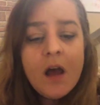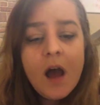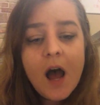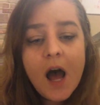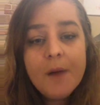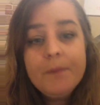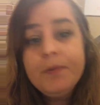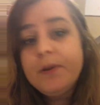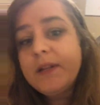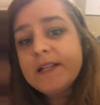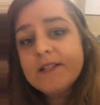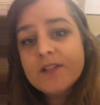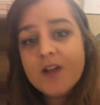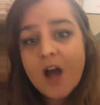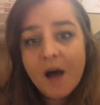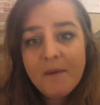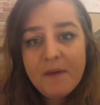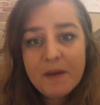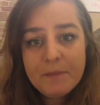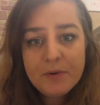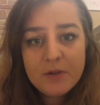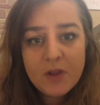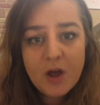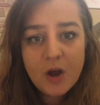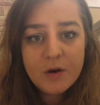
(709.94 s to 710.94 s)
please
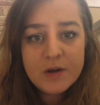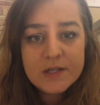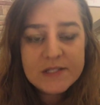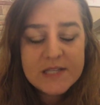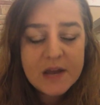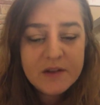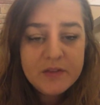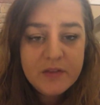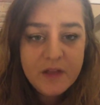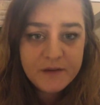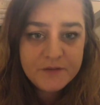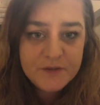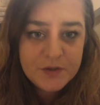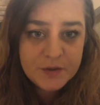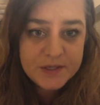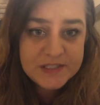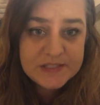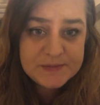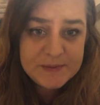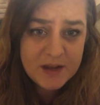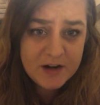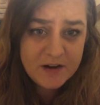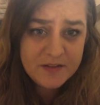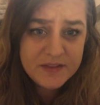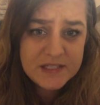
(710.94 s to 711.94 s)
comment below, because I'd love to
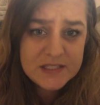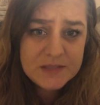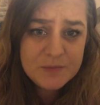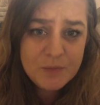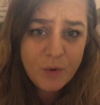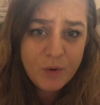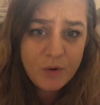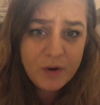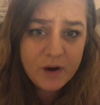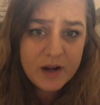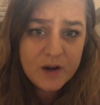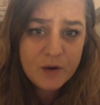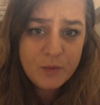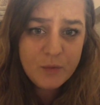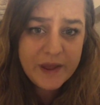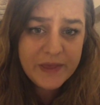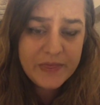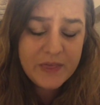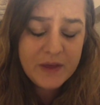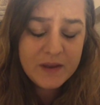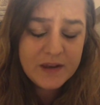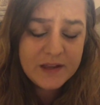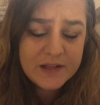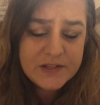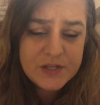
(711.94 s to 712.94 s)
expand on this more in a way
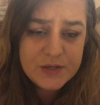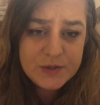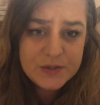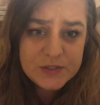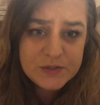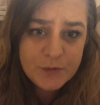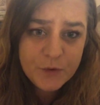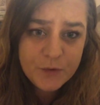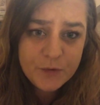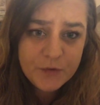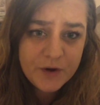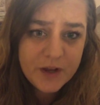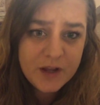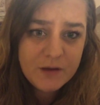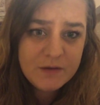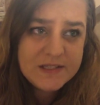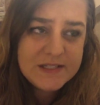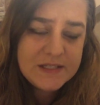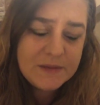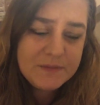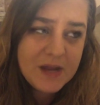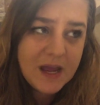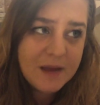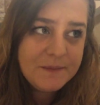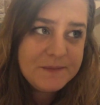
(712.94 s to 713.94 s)
that is useful for you. And
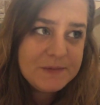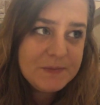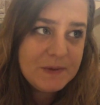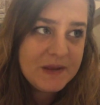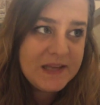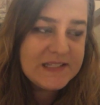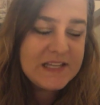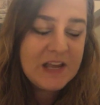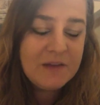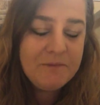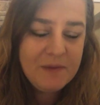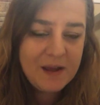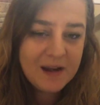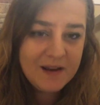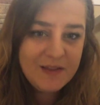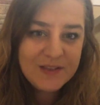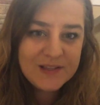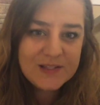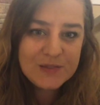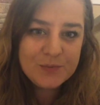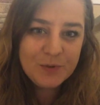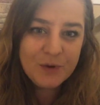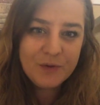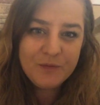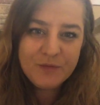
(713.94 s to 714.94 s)
sometimes because I've been in
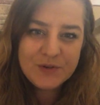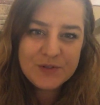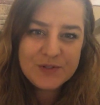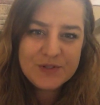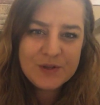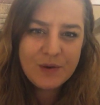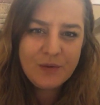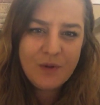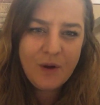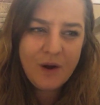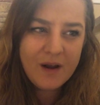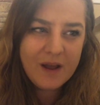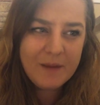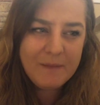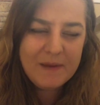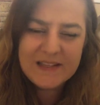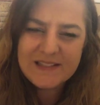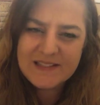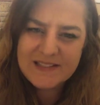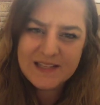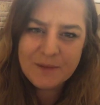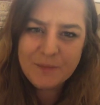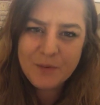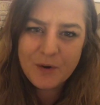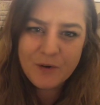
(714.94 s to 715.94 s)
this world for so long, I might
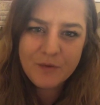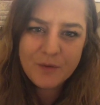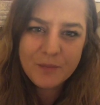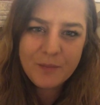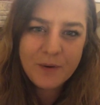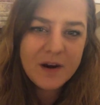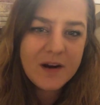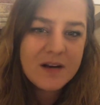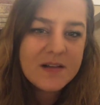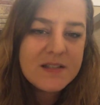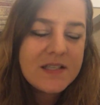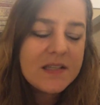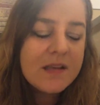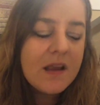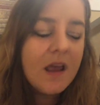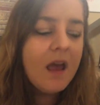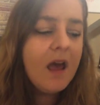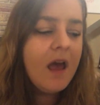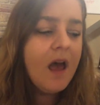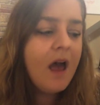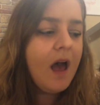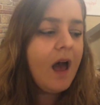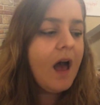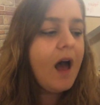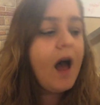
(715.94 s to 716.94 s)
skip over parts.
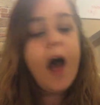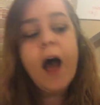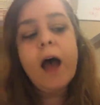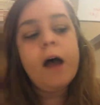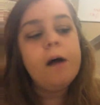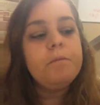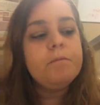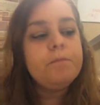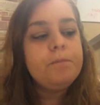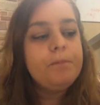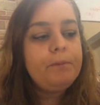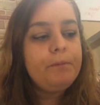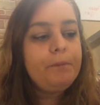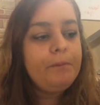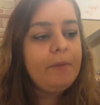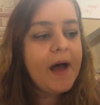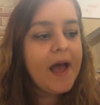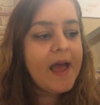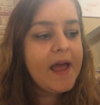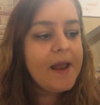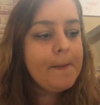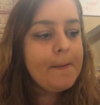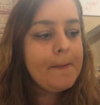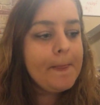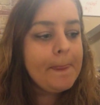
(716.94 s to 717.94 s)

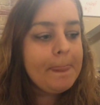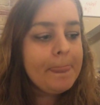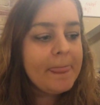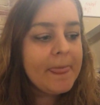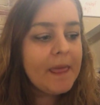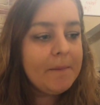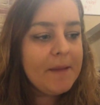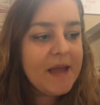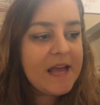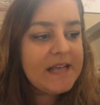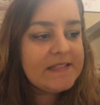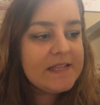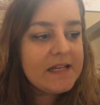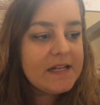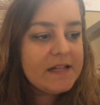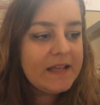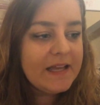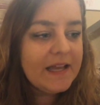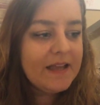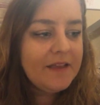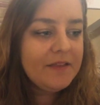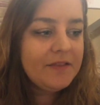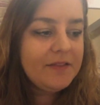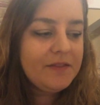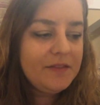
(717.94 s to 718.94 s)
But
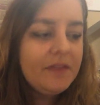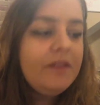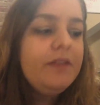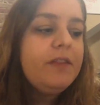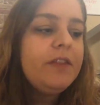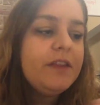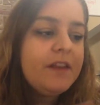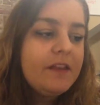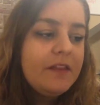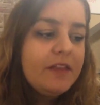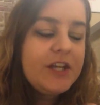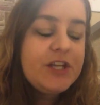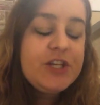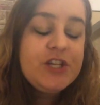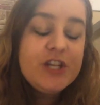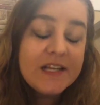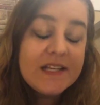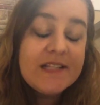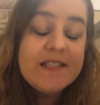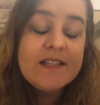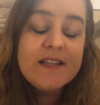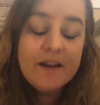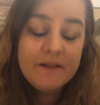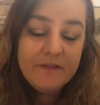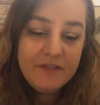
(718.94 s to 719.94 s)
basically, the
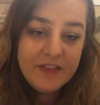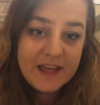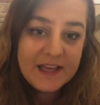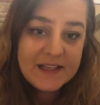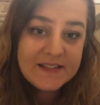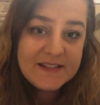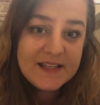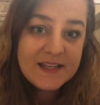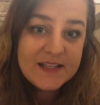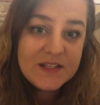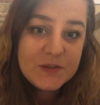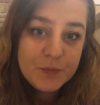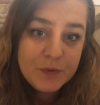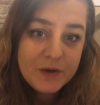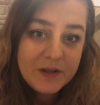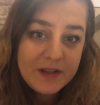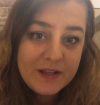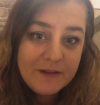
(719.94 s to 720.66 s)
gist of this is really